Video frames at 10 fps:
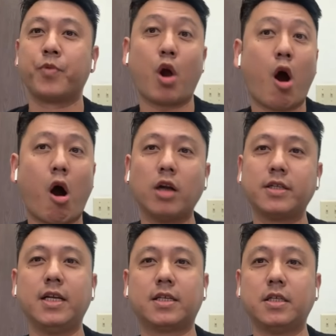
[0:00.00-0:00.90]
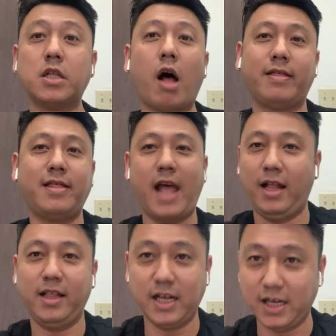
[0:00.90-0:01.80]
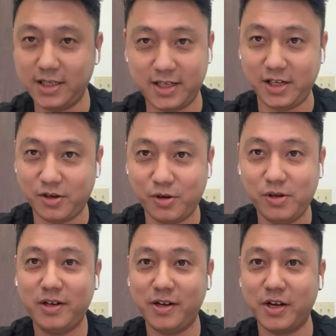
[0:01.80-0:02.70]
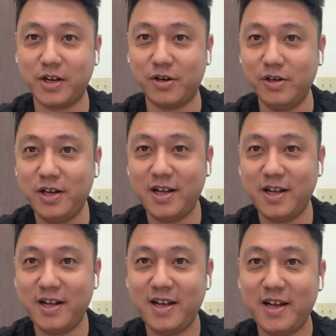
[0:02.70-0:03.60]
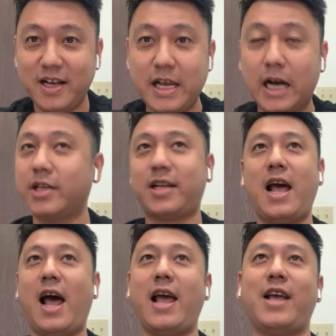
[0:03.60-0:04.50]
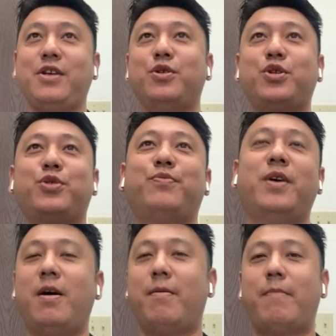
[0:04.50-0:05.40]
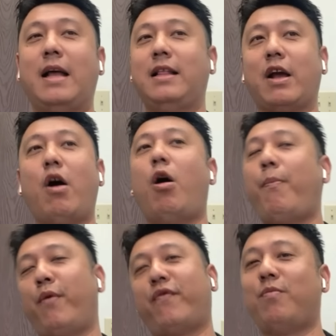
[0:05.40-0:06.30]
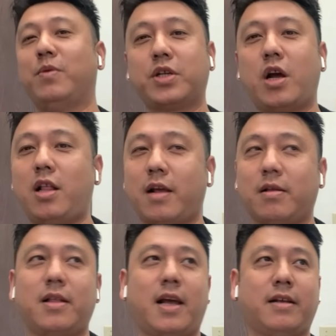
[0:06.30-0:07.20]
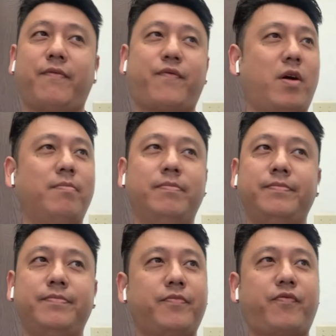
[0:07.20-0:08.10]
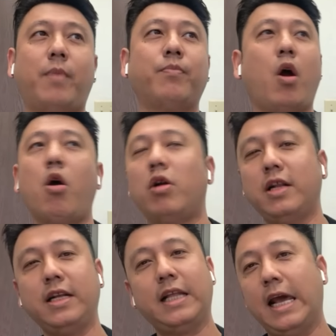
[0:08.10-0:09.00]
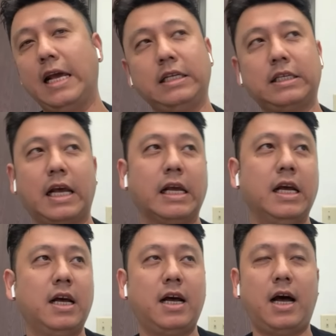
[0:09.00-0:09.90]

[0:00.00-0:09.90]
cars is not that easy though, Yeah, because I used to buy like all performance car, like from the early days, like a